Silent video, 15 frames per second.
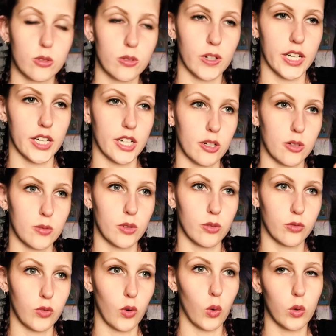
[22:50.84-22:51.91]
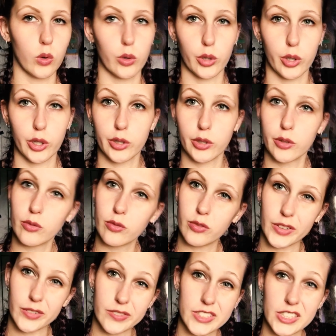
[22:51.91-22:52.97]
around
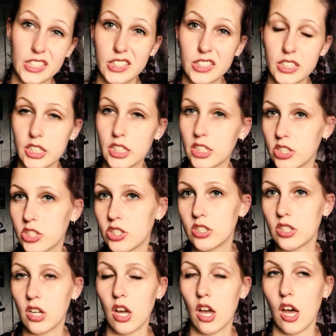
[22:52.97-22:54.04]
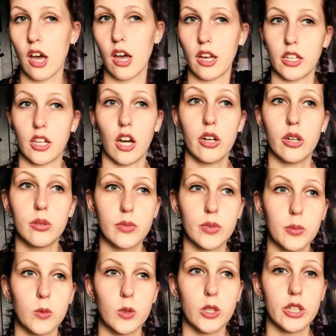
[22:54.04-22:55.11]
4.15ish. I got home
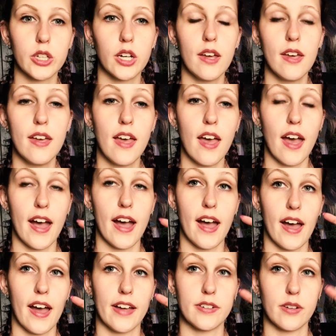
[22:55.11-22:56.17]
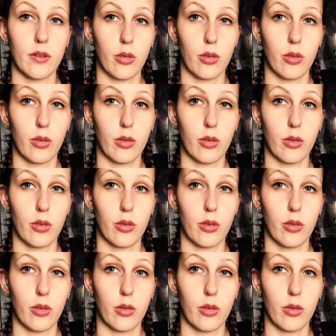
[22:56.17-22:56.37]
from work at